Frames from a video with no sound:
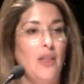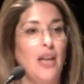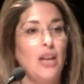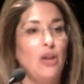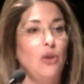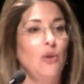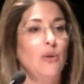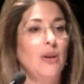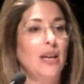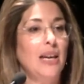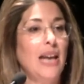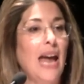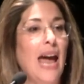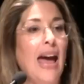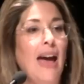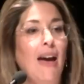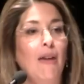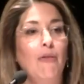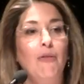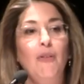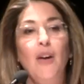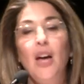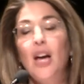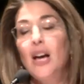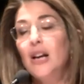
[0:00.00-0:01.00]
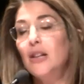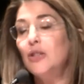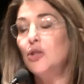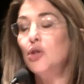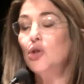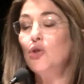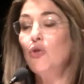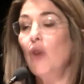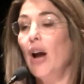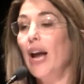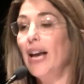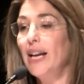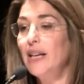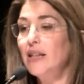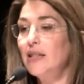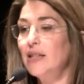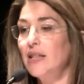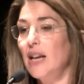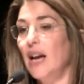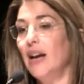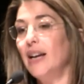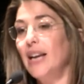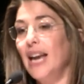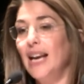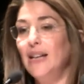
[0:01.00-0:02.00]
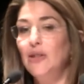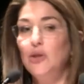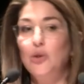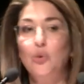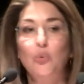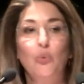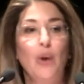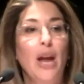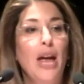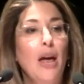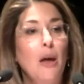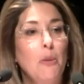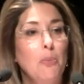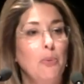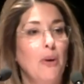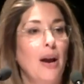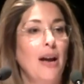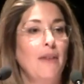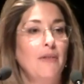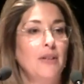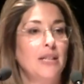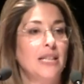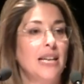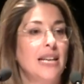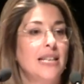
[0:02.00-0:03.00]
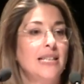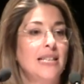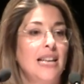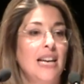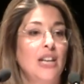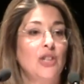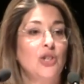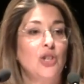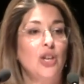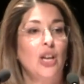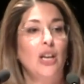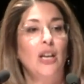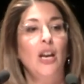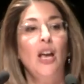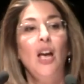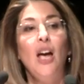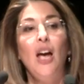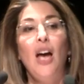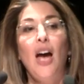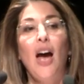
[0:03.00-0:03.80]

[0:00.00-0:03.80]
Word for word: that you can have strikes against rail privatization,